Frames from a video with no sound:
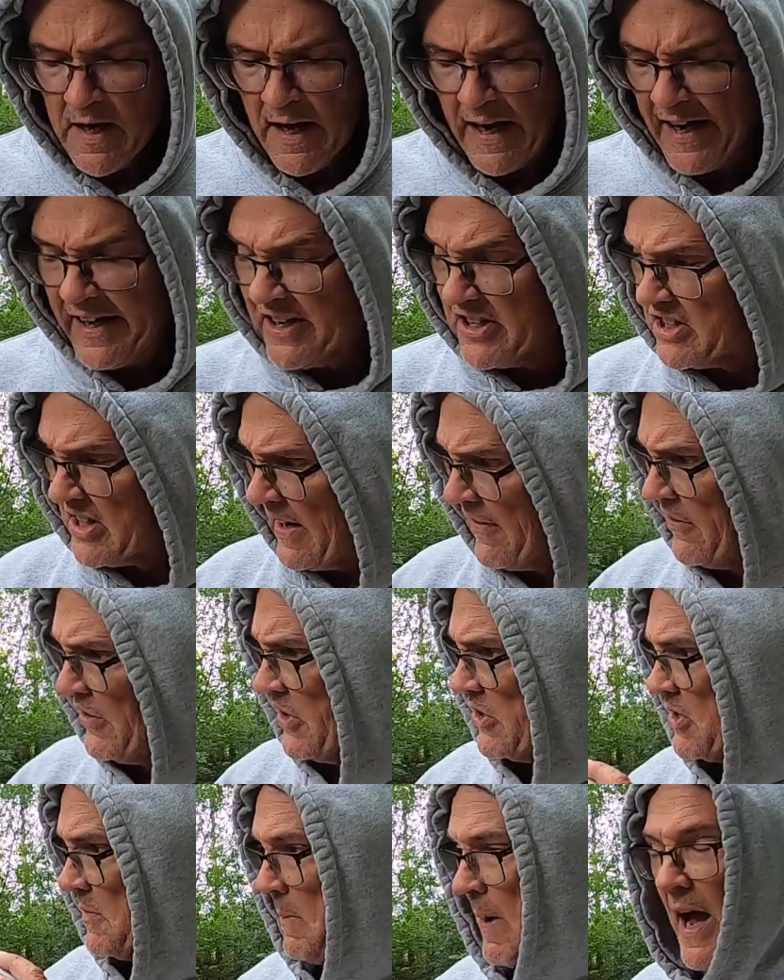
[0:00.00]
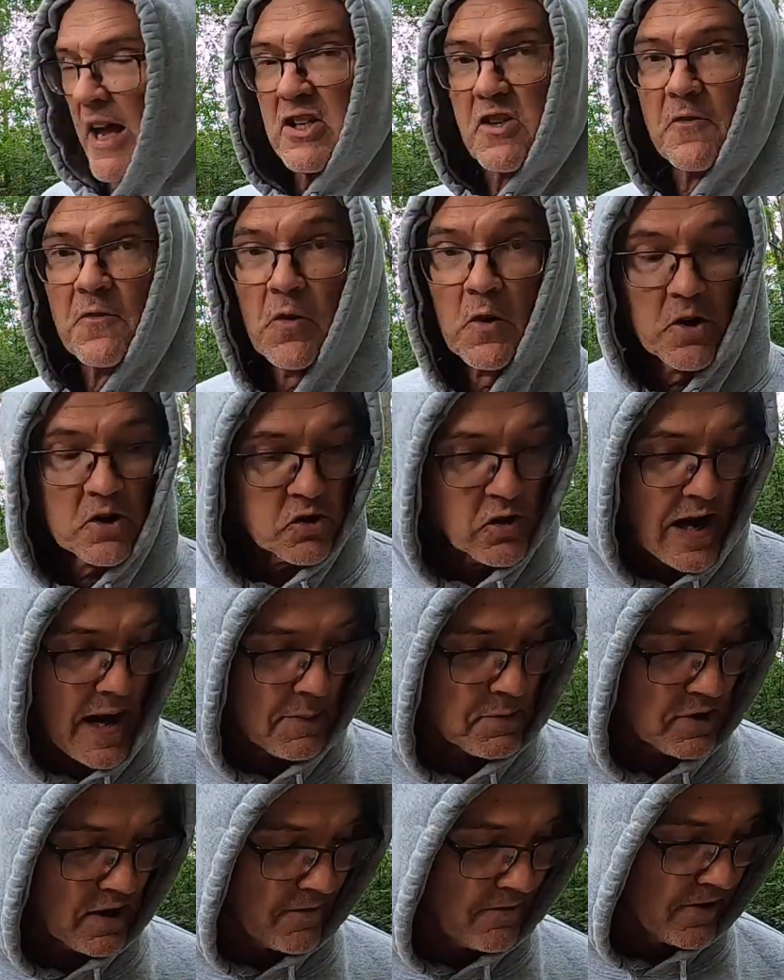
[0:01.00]
I discovered there was a batch of 4
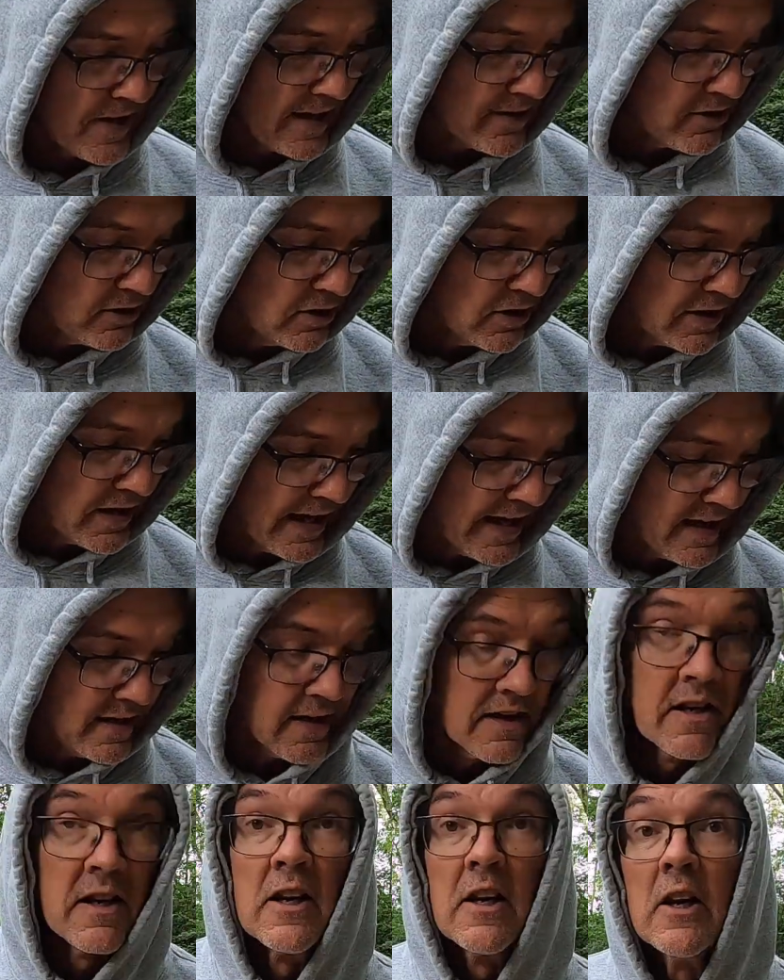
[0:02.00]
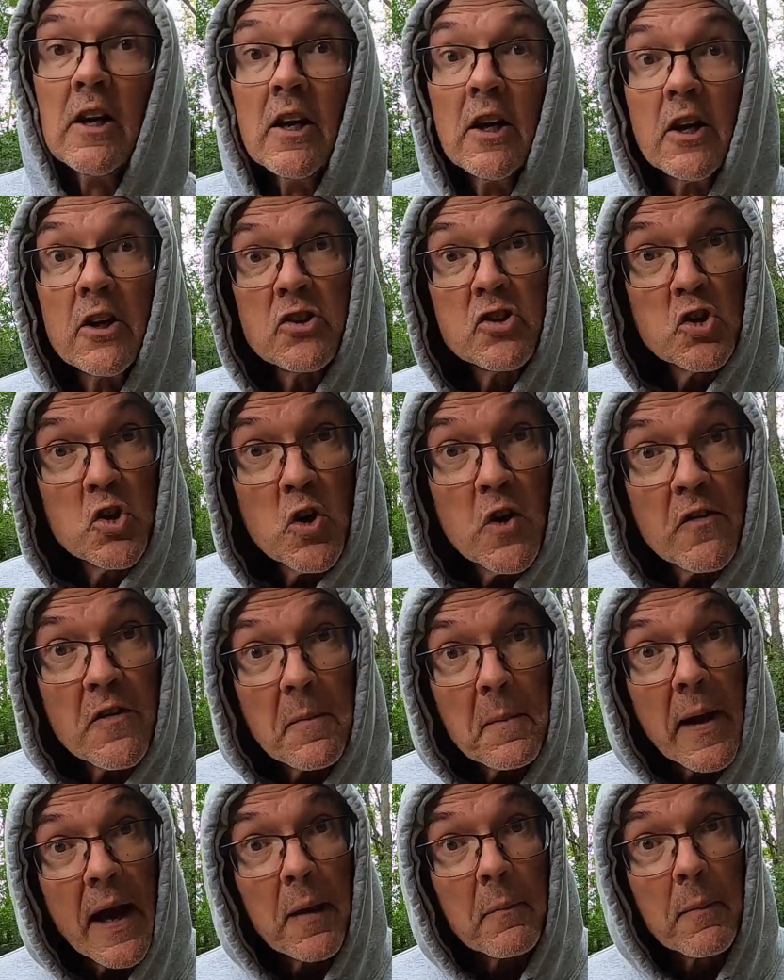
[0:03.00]
traps that I forgot to look at. 2 of
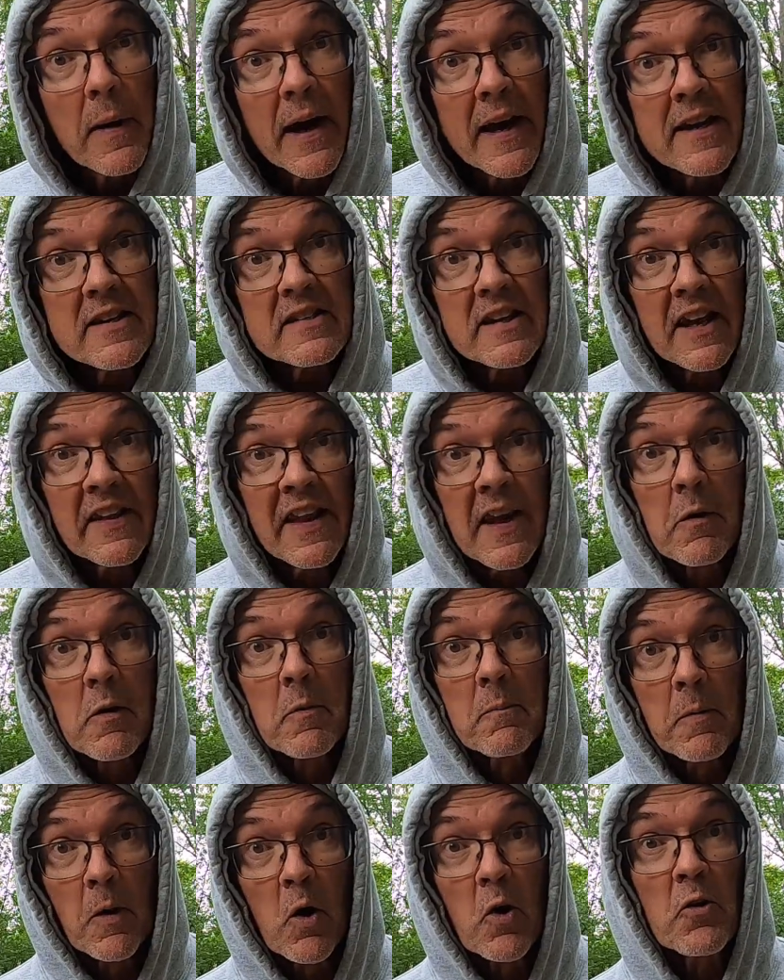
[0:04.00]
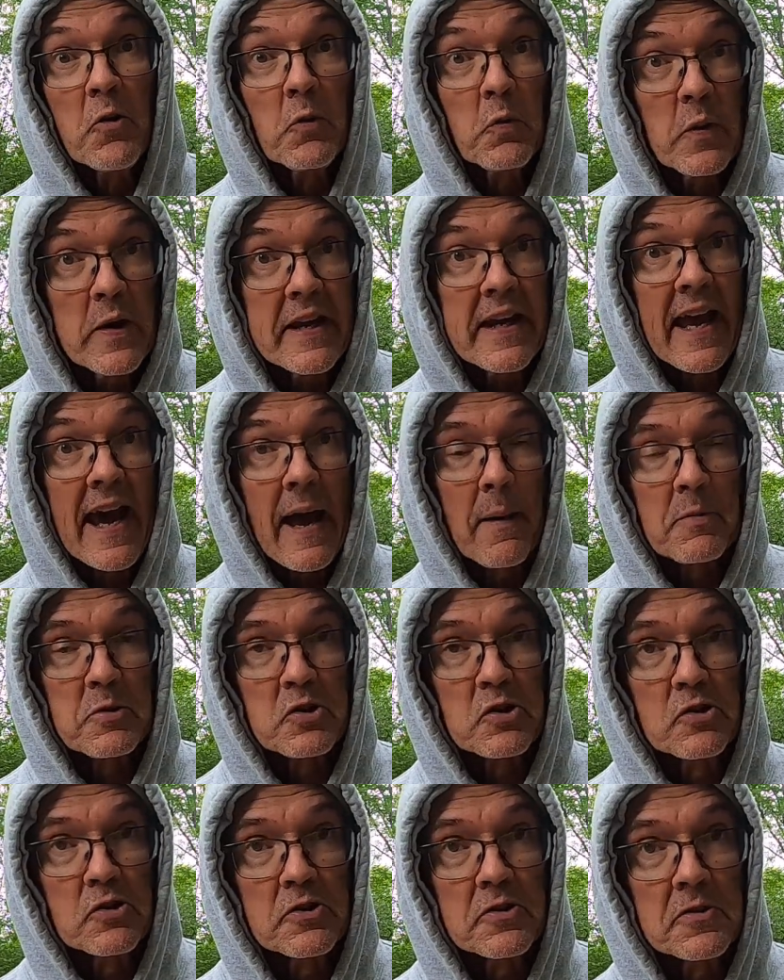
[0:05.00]
them had mice, and they were both
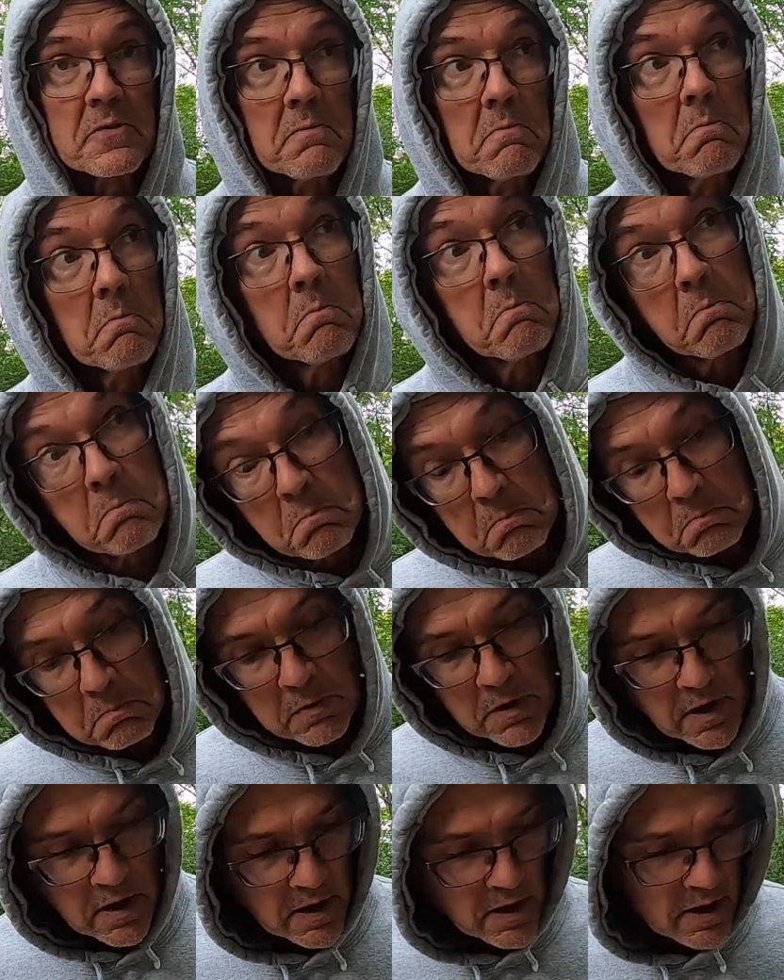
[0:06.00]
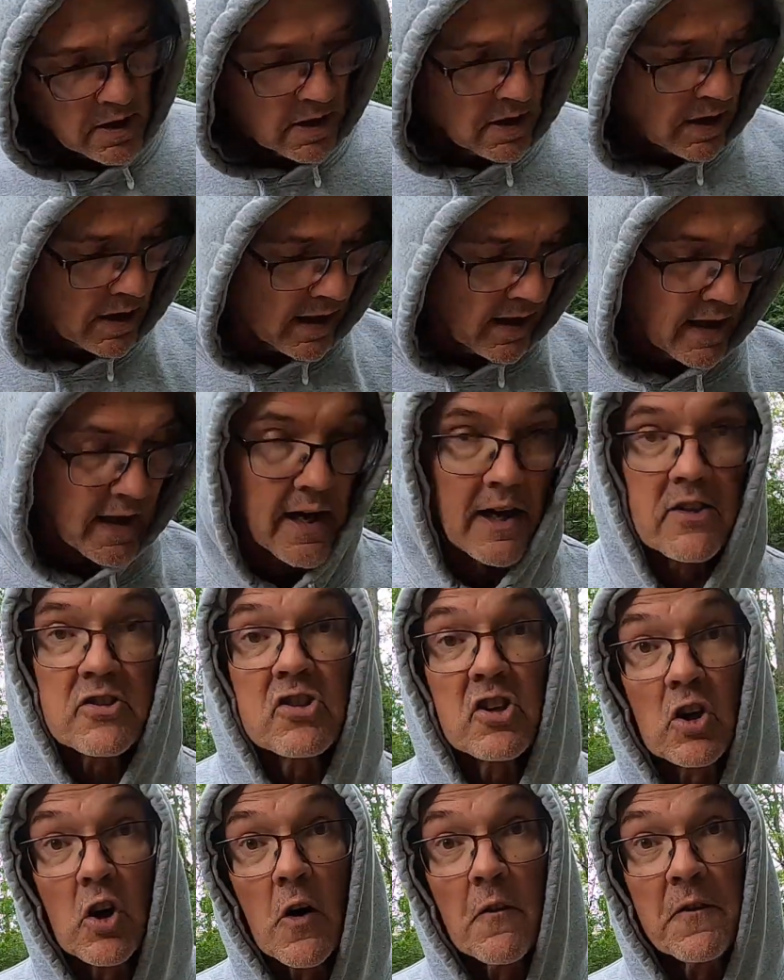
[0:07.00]
recaptures.
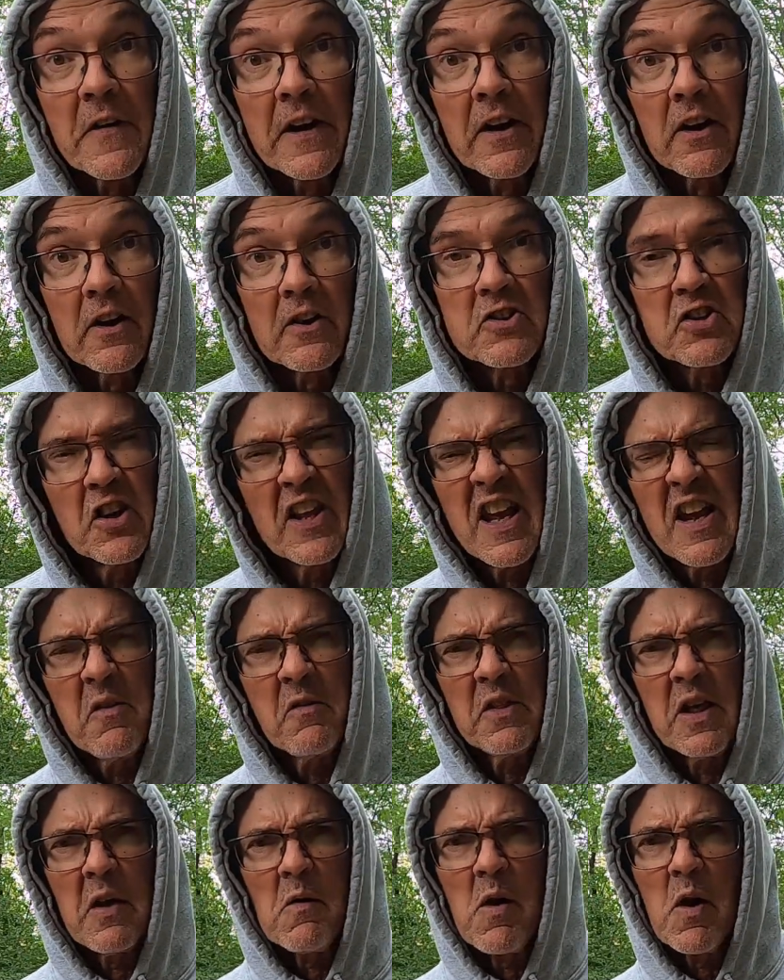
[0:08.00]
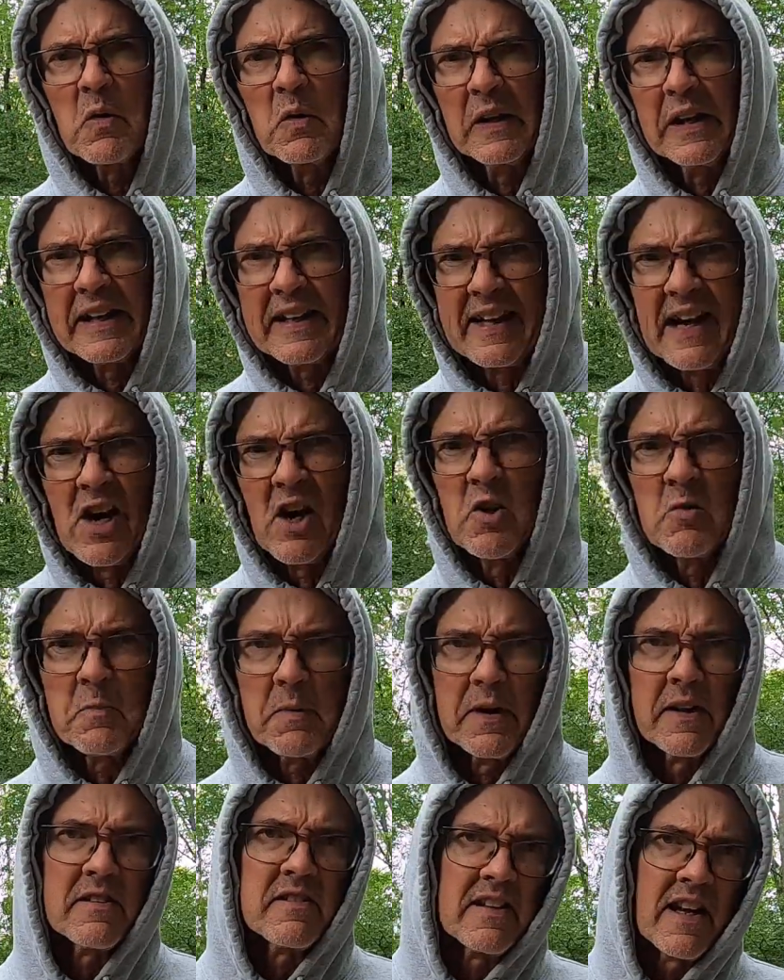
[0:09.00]
So go figure. So they won't really count,
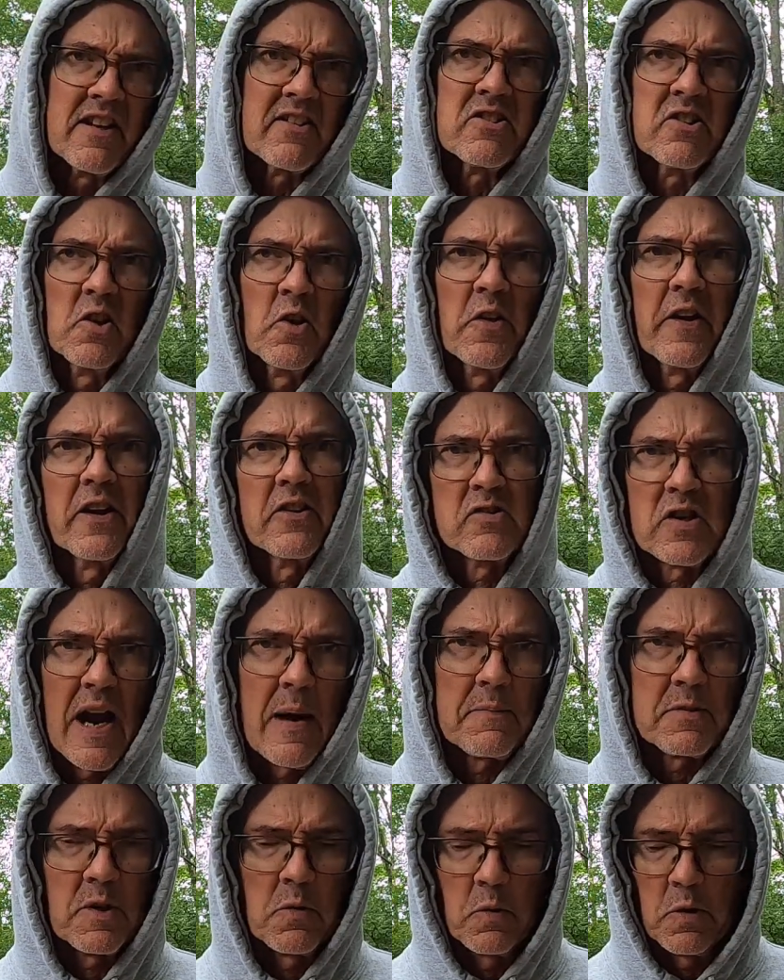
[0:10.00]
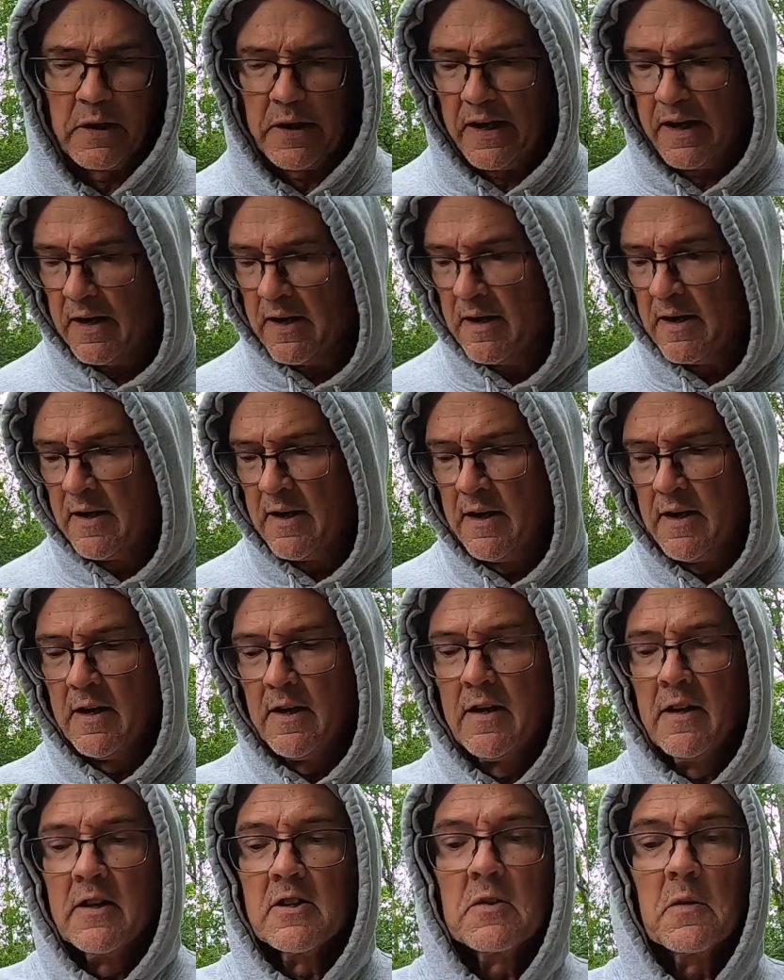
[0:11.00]
but it's nice to know that our traps are working.
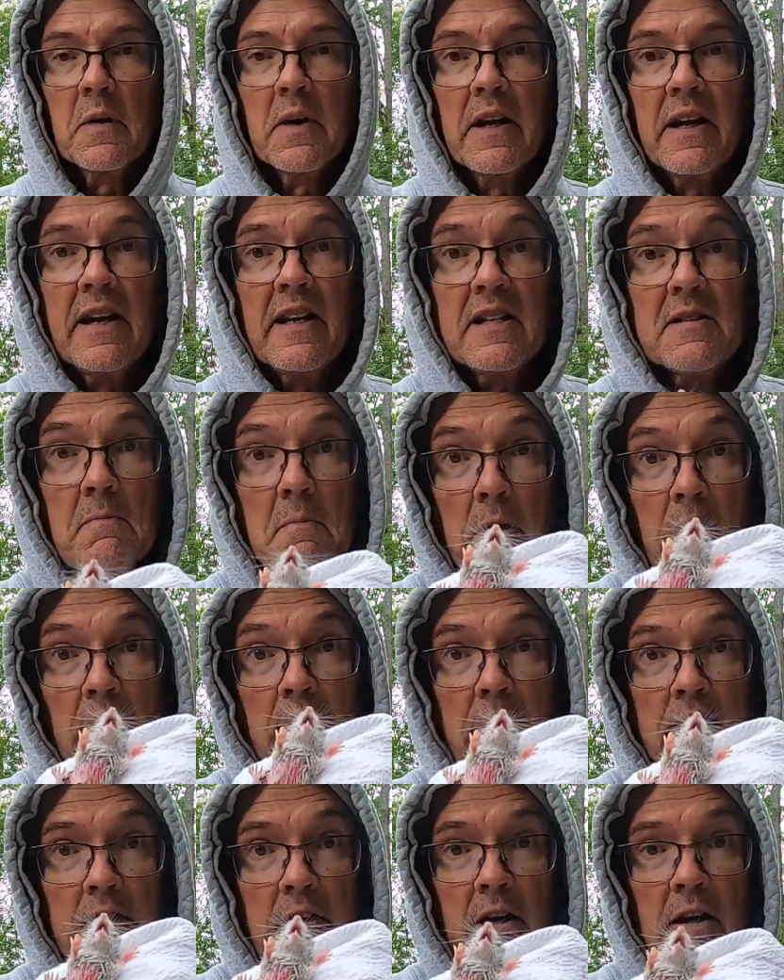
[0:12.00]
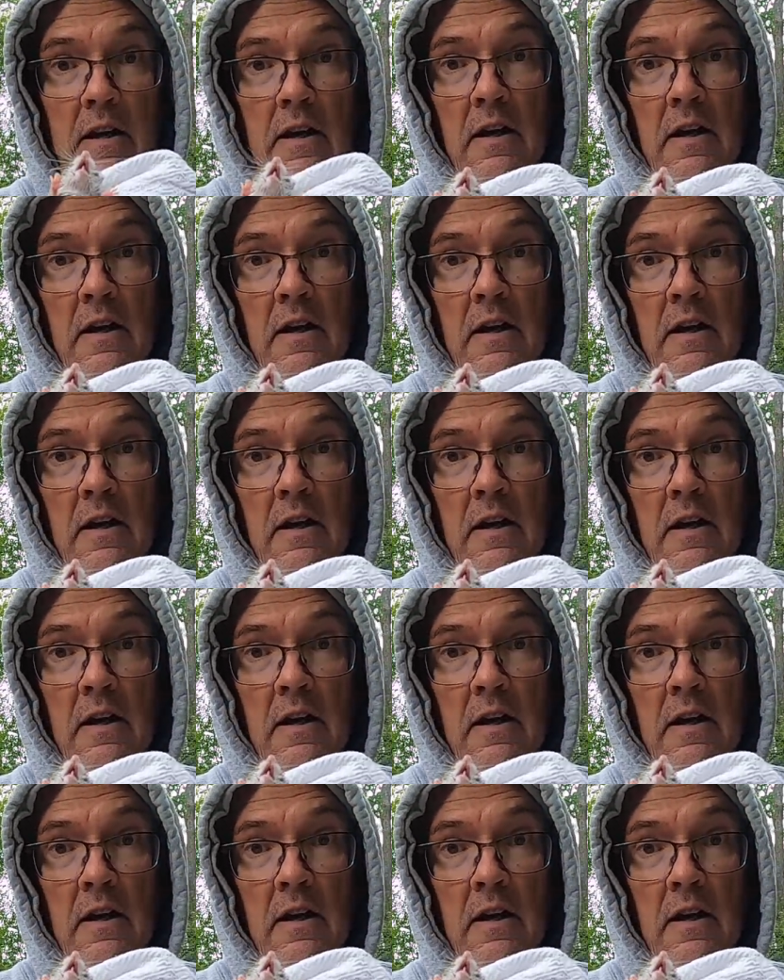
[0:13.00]
So he's marked.